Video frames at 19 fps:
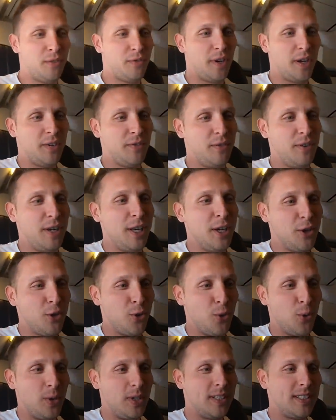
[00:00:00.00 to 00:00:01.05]
I find really
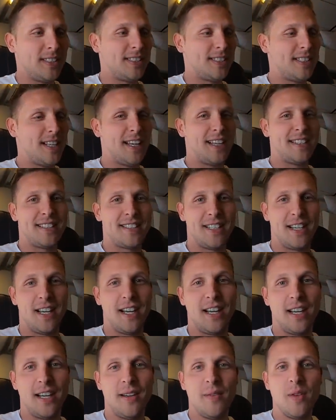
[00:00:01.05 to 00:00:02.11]
cool is that
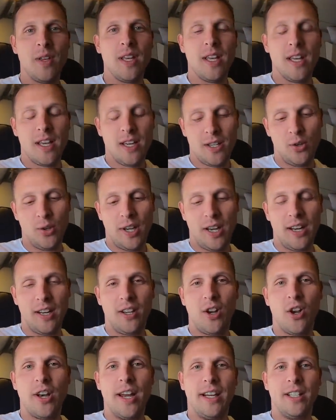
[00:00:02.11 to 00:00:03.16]
you can
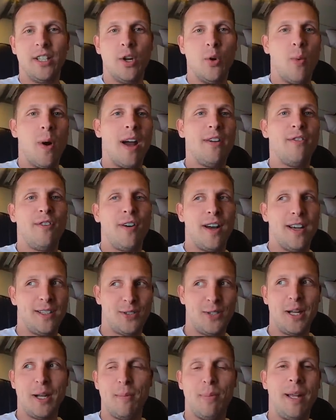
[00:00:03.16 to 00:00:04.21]
connect to the Wi-Fi, so
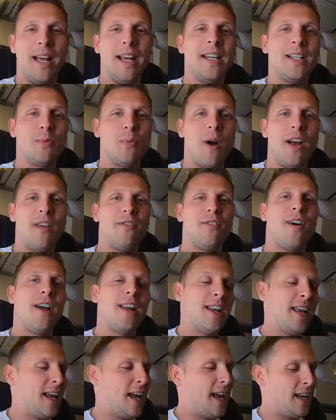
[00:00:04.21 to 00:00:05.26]
that plane is Wi-Fi
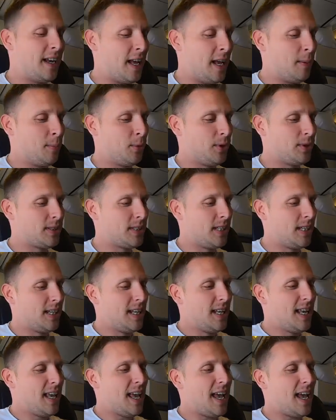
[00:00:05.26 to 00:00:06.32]
enabled,
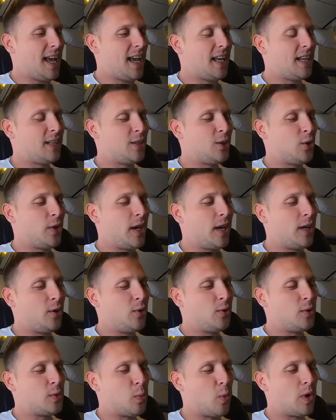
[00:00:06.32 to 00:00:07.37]
and you can
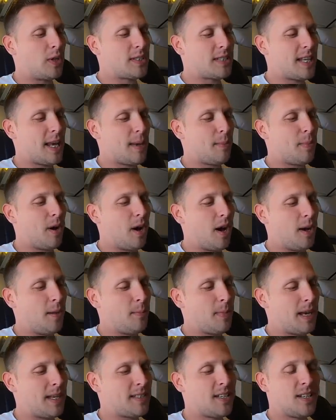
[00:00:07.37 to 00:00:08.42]
use WhatsApp,
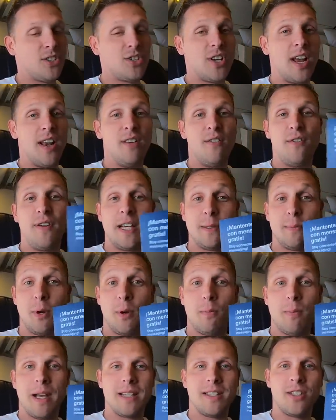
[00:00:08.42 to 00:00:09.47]
iMessage, and Facebook
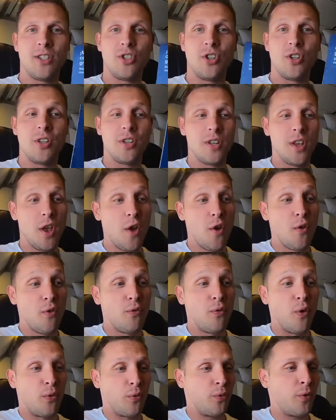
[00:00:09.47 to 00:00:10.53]
Messenger
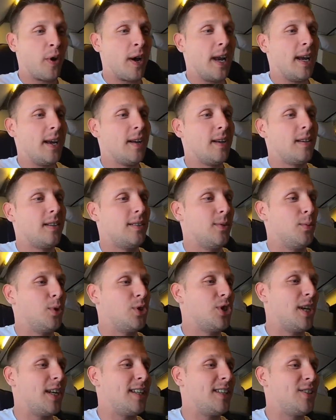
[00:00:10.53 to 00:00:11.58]
for free, which
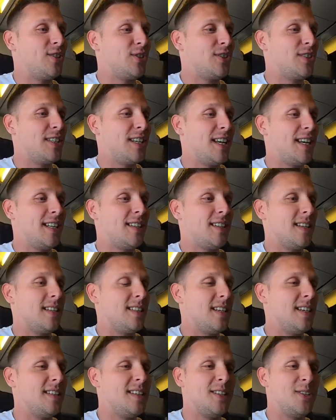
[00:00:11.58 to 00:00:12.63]
I just did. It's
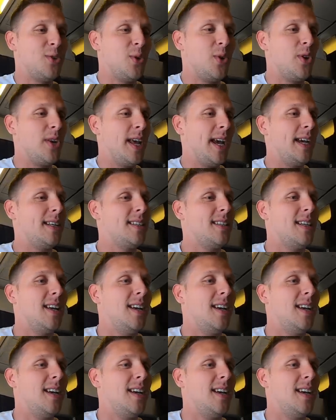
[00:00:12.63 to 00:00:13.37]
easy to connect.